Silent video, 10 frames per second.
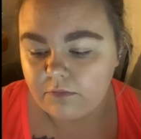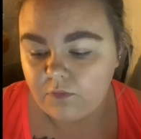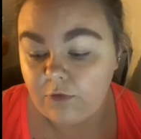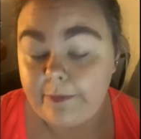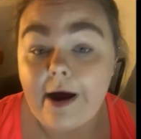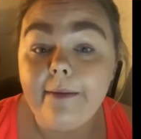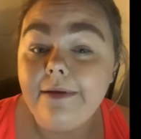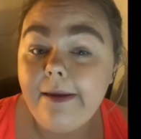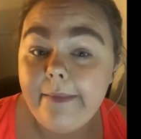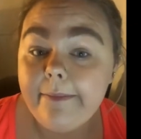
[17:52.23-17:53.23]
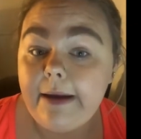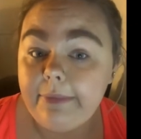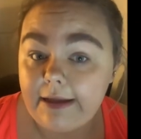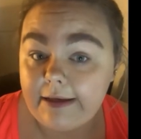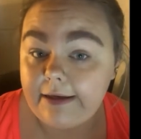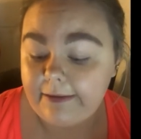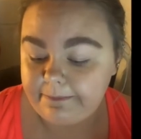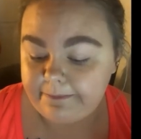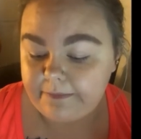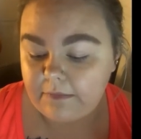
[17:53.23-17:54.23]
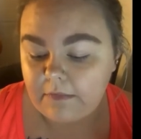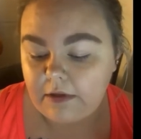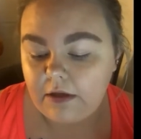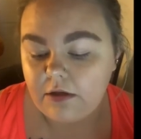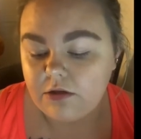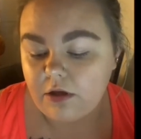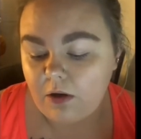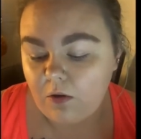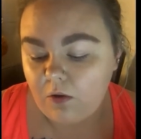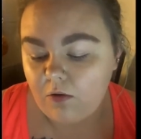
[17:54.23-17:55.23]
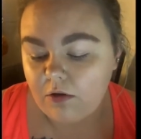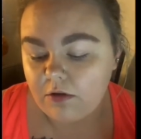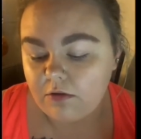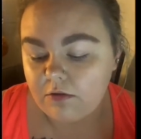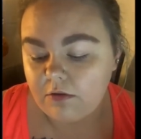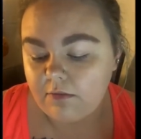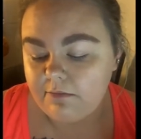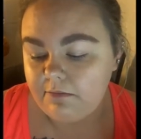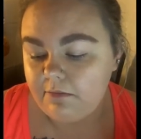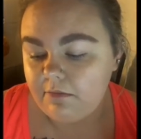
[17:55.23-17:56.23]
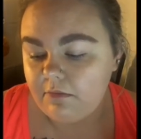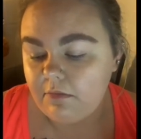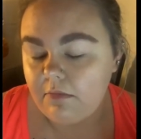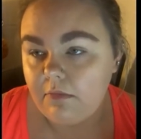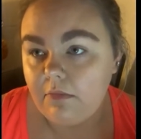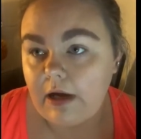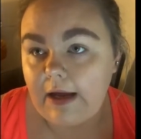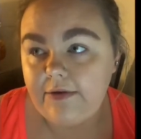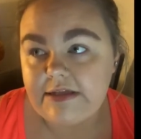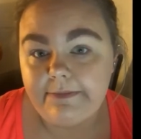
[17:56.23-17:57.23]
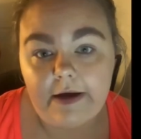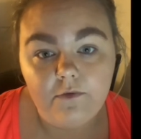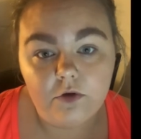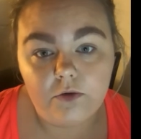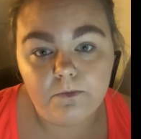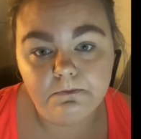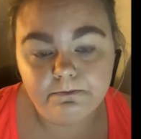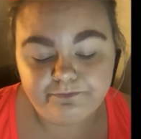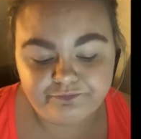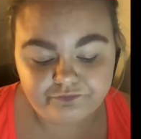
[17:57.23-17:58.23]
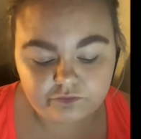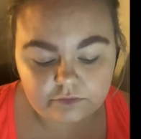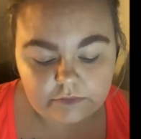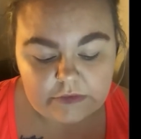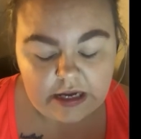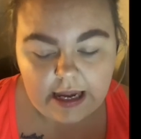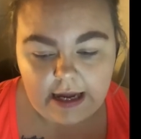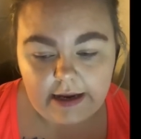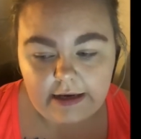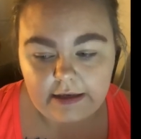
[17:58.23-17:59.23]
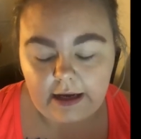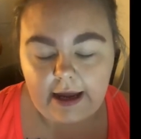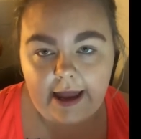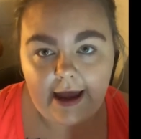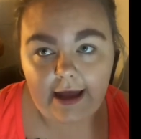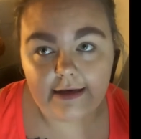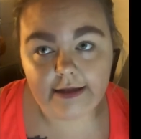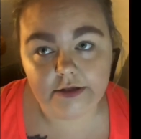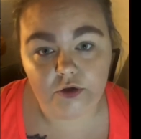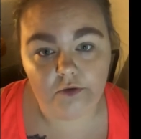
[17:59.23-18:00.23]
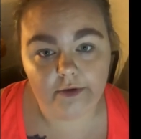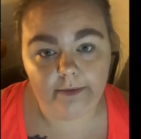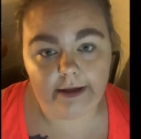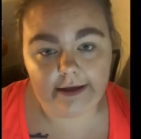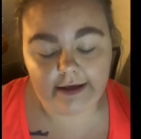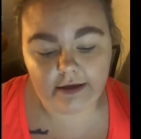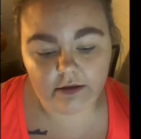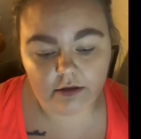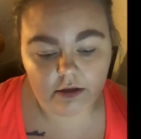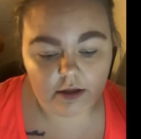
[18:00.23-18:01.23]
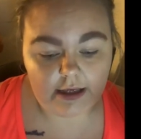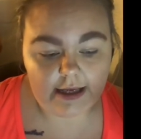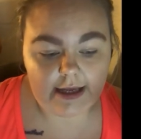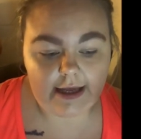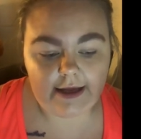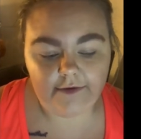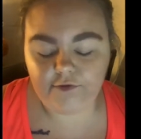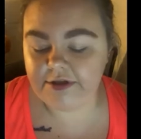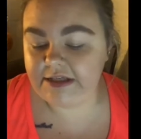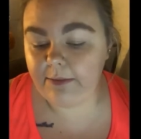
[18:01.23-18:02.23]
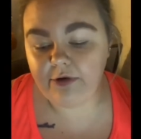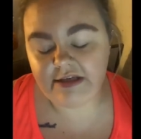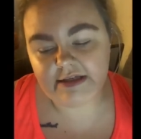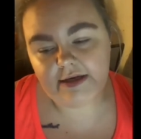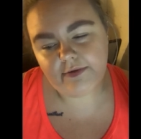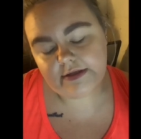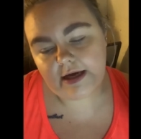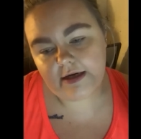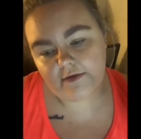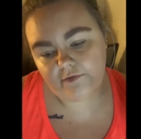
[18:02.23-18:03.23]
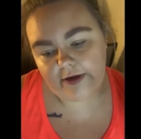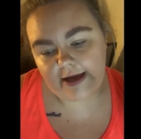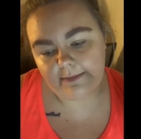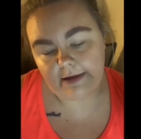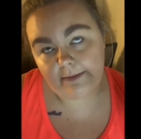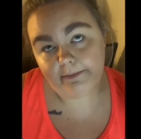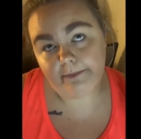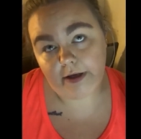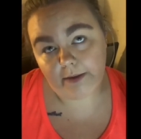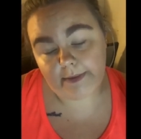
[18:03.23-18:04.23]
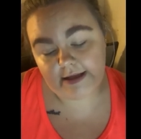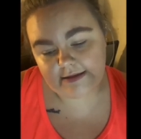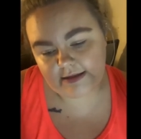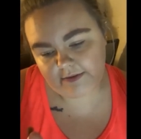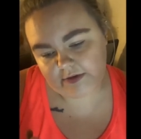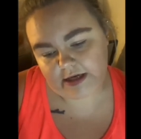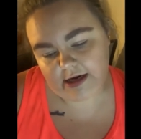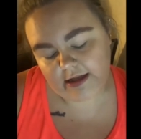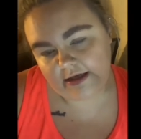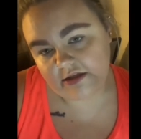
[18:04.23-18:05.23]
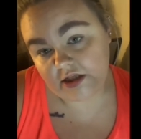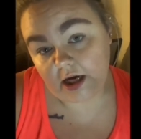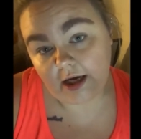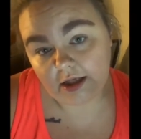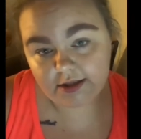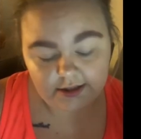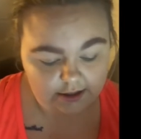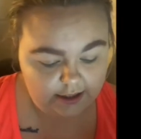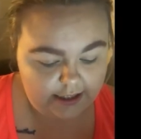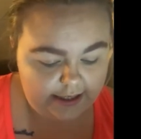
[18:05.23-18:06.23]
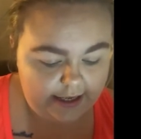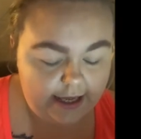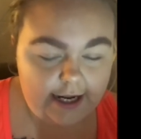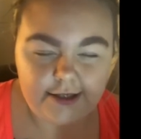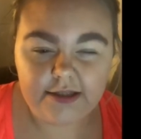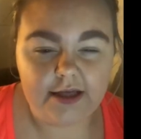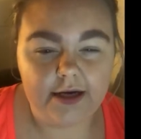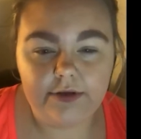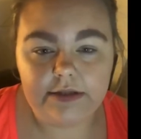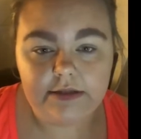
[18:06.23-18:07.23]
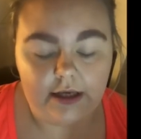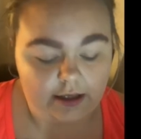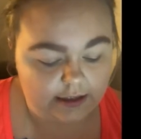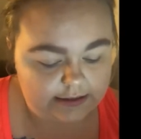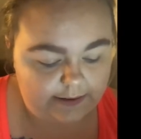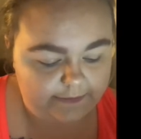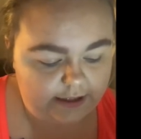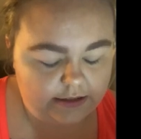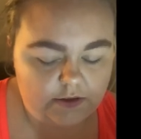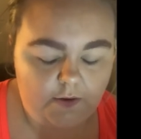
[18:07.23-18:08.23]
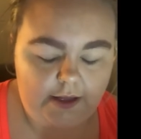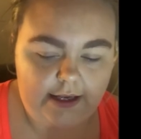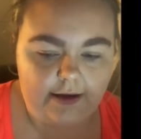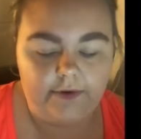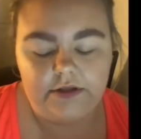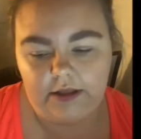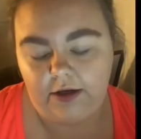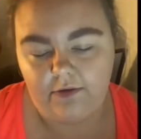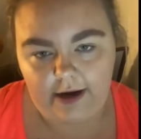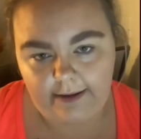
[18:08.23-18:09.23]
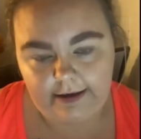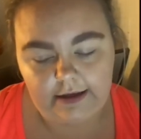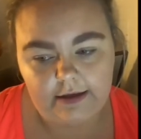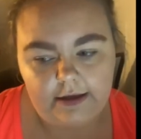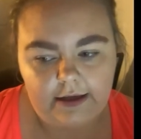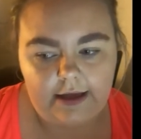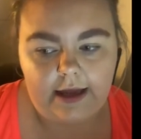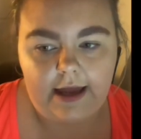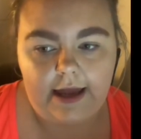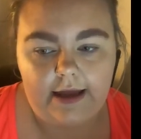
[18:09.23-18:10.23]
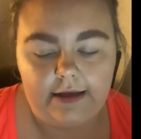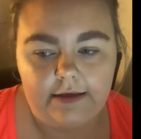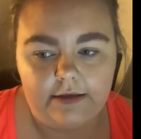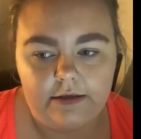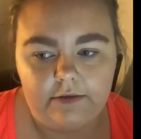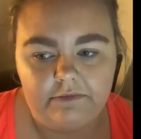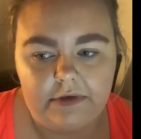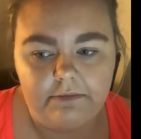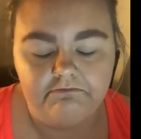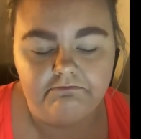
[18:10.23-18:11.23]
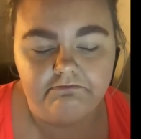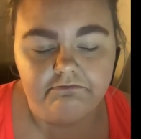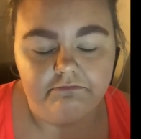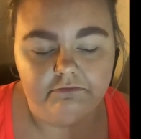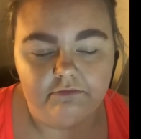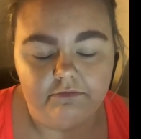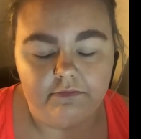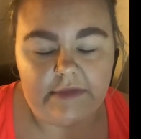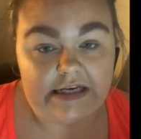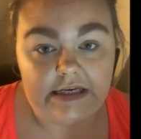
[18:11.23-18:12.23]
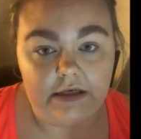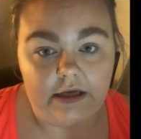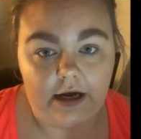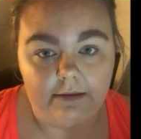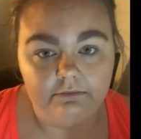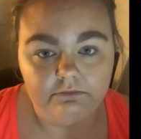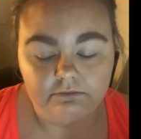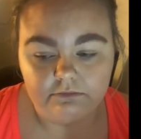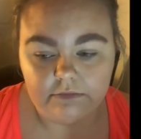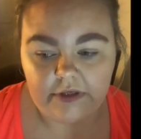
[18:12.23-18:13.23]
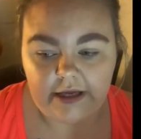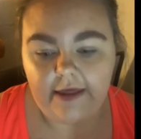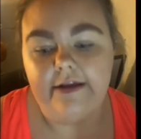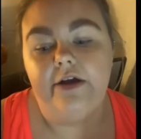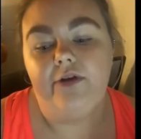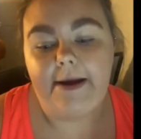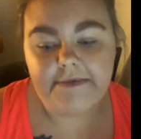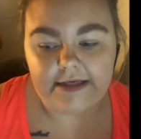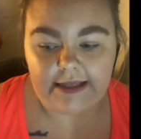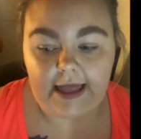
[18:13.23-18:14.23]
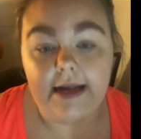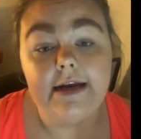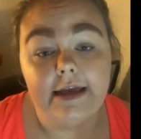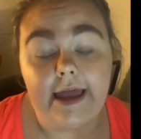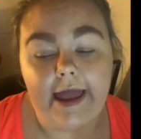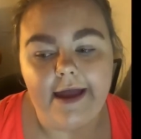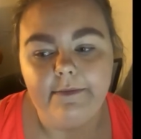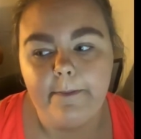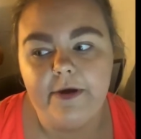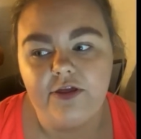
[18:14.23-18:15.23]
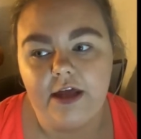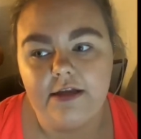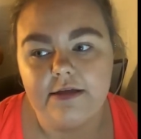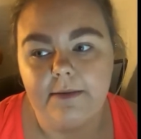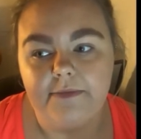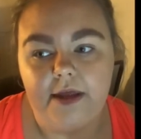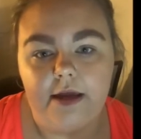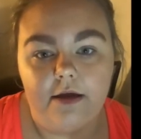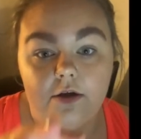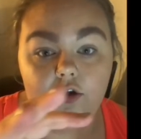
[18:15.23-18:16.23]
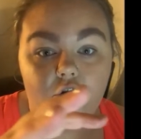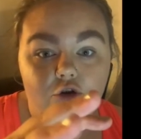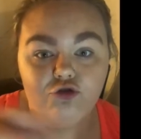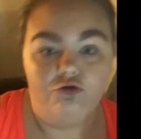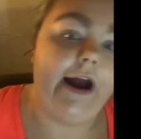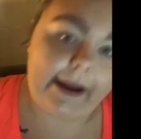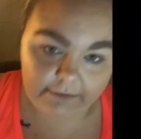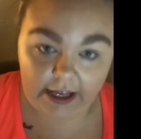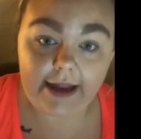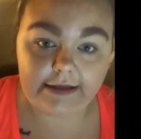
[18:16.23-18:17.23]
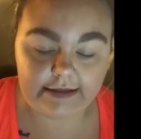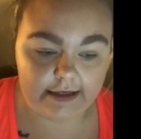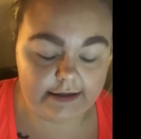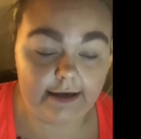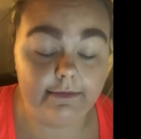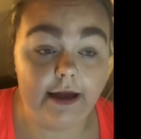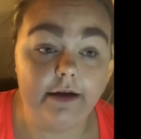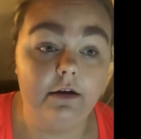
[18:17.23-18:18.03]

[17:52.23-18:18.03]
would probably be my blanket. So I was in my room and I had this Hoover blanket, and for some reason it kind of, we had like bunk beds and it was kind of like tucked, and I just thought it was stuck on something. So like I went to like grab it and it didn't come, and then I grabbed it again and it came, but then something yanked it, and I'm like,